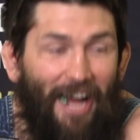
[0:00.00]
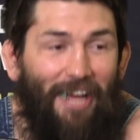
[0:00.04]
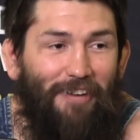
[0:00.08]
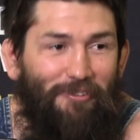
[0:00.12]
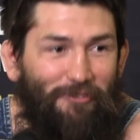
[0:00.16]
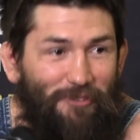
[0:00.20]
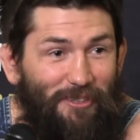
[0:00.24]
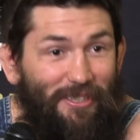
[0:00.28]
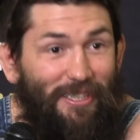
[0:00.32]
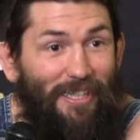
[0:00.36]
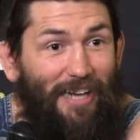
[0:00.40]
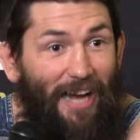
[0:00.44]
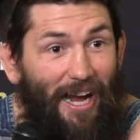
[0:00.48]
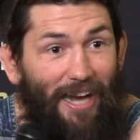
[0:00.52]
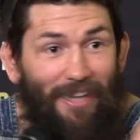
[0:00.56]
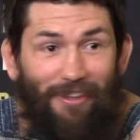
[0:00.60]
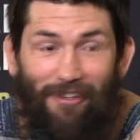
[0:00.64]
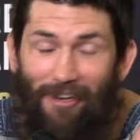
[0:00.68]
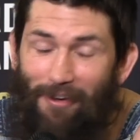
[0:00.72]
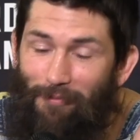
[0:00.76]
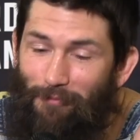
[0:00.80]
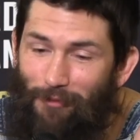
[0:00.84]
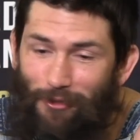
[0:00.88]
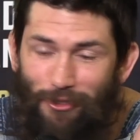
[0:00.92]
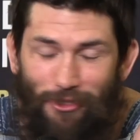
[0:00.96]
I was I
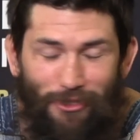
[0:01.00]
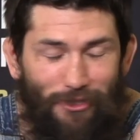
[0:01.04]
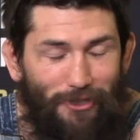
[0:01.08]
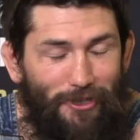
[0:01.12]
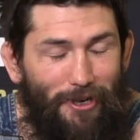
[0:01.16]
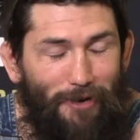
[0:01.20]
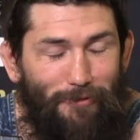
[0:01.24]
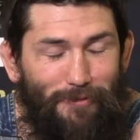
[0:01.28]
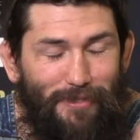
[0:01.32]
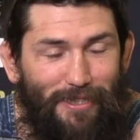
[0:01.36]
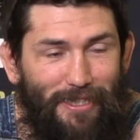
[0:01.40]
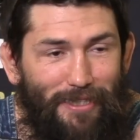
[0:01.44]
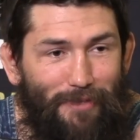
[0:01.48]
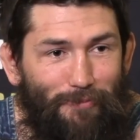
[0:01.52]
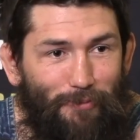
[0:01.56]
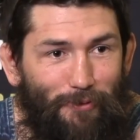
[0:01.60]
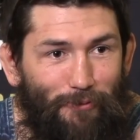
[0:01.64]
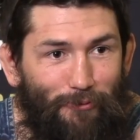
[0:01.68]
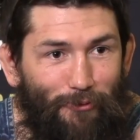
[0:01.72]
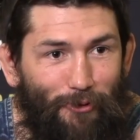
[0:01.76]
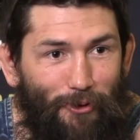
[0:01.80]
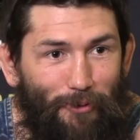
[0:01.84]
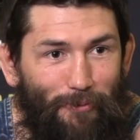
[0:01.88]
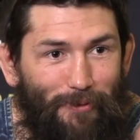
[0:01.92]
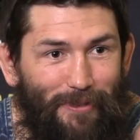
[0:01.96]
thought for sure I was getting
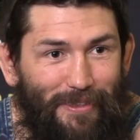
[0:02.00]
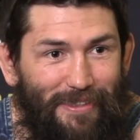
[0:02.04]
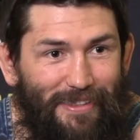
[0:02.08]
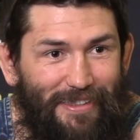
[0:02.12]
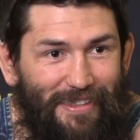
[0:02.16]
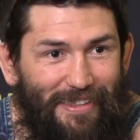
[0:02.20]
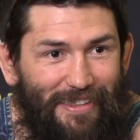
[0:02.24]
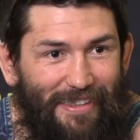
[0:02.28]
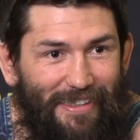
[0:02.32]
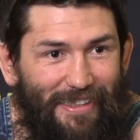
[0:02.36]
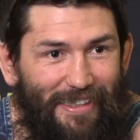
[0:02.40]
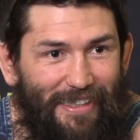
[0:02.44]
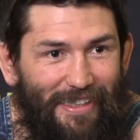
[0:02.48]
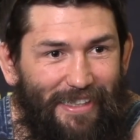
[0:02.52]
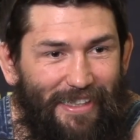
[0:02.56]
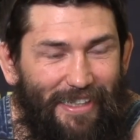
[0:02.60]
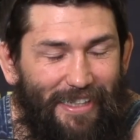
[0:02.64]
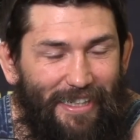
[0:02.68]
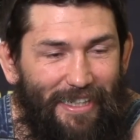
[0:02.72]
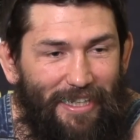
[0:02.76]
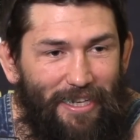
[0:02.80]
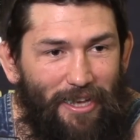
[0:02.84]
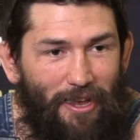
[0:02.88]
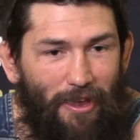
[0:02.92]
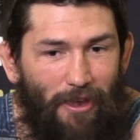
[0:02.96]
performance,
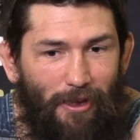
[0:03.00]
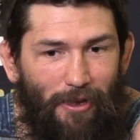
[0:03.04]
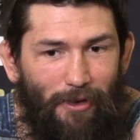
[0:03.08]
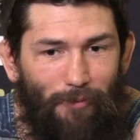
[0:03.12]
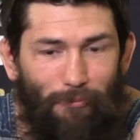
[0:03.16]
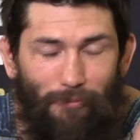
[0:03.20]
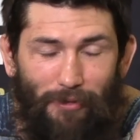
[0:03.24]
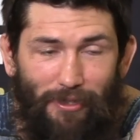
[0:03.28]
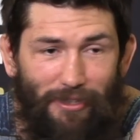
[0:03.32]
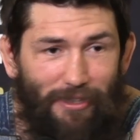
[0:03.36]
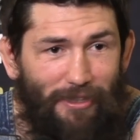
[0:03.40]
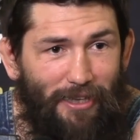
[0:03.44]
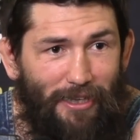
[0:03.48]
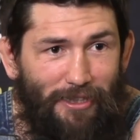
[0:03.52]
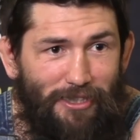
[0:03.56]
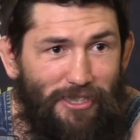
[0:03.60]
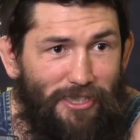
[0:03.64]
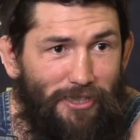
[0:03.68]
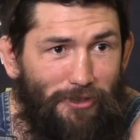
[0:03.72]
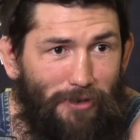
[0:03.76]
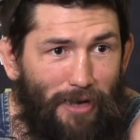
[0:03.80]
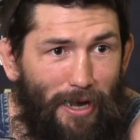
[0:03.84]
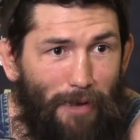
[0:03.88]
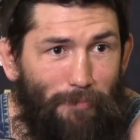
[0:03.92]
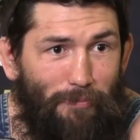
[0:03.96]
uh, but it, it,
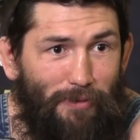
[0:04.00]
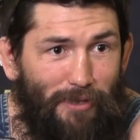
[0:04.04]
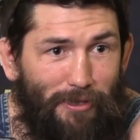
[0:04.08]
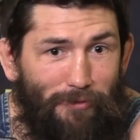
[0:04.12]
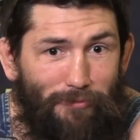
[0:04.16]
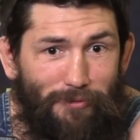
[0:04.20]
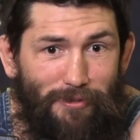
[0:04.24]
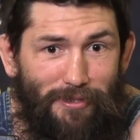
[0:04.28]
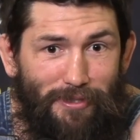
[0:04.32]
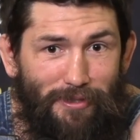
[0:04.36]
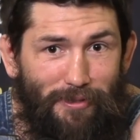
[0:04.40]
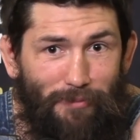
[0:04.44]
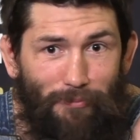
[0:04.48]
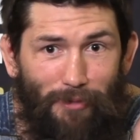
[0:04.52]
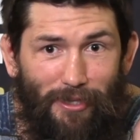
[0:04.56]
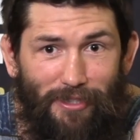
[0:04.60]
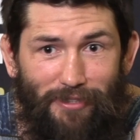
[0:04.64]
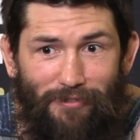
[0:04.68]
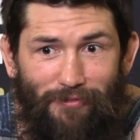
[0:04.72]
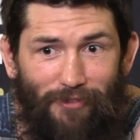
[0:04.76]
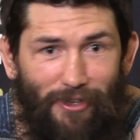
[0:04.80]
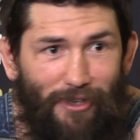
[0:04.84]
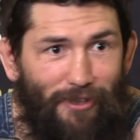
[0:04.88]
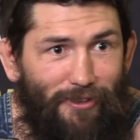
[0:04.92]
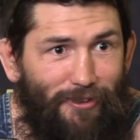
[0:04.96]
just so happened it was the
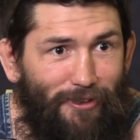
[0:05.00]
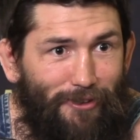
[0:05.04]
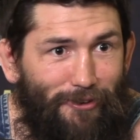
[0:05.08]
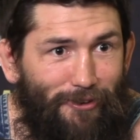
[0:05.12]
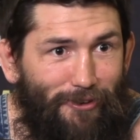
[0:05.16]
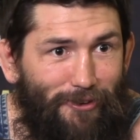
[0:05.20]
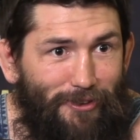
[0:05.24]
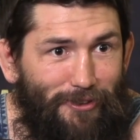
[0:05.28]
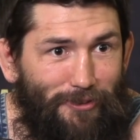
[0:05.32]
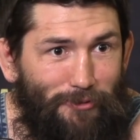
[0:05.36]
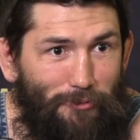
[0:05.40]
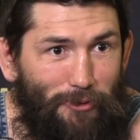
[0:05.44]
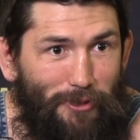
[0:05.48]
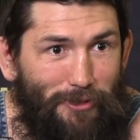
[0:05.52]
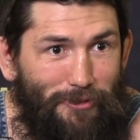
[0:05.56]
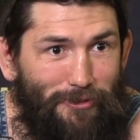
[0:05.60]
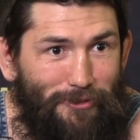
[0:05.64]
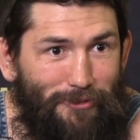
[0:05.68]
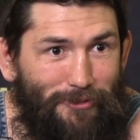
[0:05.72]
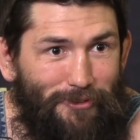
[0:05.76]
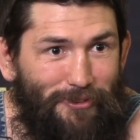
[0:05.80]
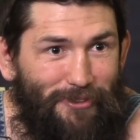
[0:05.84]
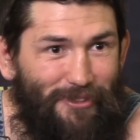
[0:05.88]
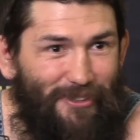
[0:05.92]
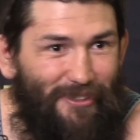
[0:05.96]
best fight on the card as well
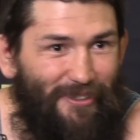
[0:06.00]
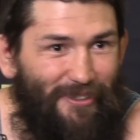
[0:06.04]
too